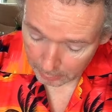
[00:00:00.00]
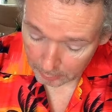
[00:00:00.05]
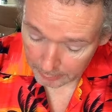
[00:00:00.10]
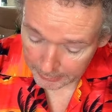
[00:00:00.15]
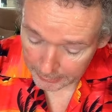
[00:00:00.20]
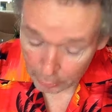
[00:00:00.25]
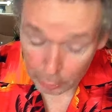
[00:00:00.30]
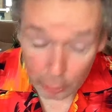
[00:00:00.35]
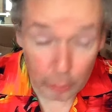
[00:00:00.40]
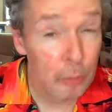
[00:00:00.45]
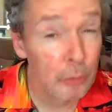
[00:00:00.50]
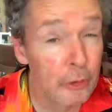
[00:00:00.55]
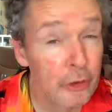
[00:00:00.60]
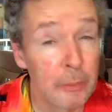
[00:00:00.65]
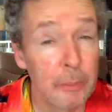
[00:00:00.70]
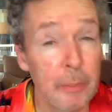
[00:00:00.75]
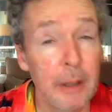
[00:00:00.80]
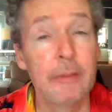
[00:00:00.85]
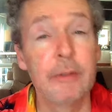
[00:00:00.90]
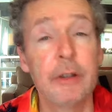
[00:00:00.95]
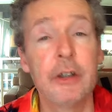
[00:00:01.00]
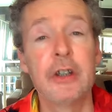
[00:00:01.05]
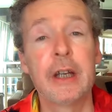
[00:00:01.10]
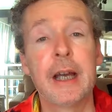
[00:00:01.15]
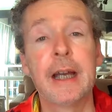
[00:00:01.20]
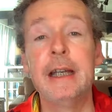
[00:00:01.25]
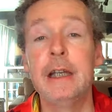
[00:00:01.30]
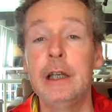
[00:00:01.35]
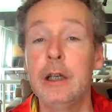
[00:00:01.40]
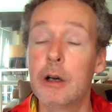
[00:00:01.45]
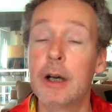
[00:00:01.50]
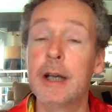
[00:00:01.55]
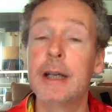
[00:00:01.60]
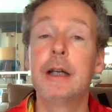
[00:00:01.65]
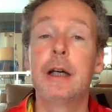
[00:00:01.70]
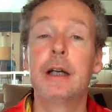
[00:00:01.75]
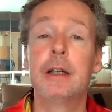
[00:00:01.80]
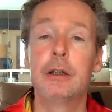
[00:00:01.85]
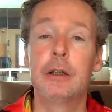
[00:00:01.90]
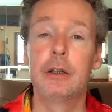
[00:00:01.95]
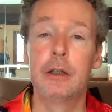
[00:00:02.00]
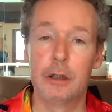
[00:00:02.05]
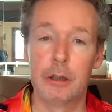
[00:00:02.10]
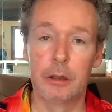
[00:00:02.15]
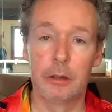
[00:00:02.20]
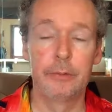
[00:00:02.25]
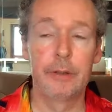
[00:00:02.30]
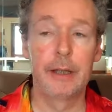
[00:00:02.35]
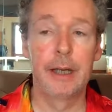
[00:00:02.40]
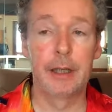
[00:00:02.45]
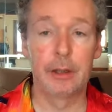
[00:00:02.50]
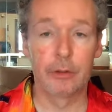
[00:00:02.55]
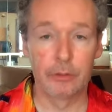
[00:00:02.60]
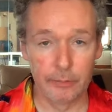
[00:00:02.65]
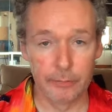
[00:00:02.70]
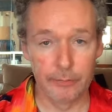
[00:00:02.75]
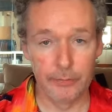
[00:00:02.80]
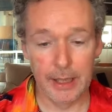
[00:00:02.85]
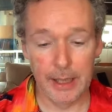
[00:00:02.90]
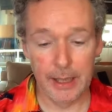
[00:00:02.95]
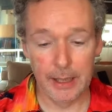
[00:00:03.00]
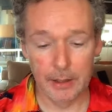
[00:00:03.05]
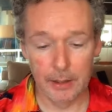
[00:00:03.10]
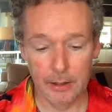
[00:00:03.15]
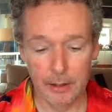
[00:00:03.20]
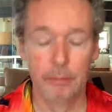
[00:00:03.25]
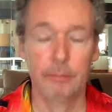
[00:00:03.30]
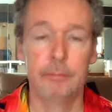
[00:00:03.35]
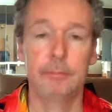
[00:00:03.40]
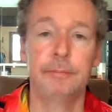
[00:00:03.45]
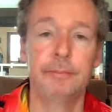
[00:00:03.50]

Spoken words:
Only God Was Above Us a 9.5 out of 10.